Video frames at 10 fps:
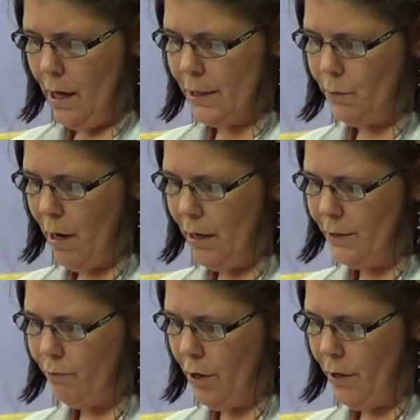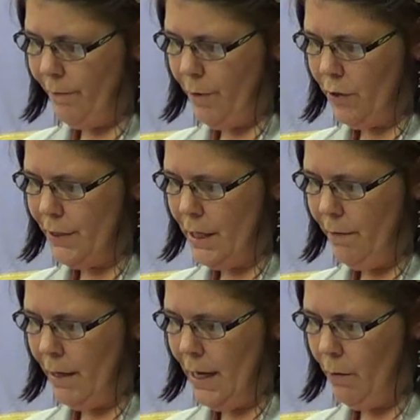as well as run a
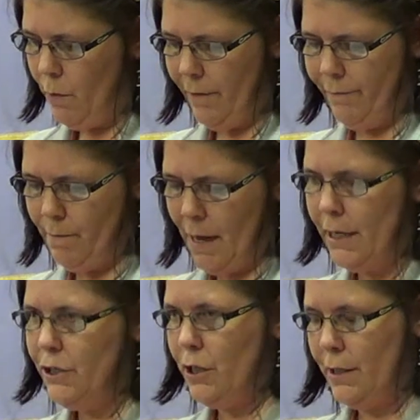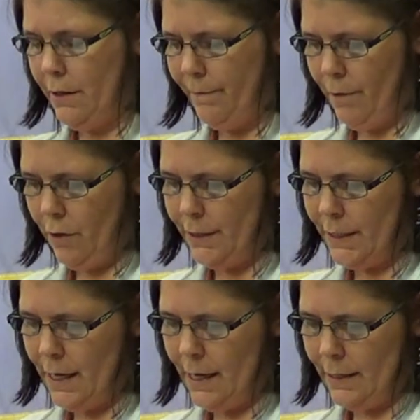volunteering network for managers of
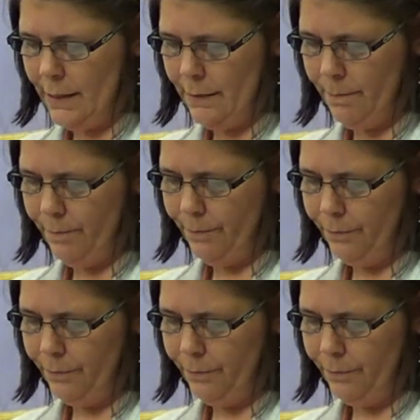volunteers.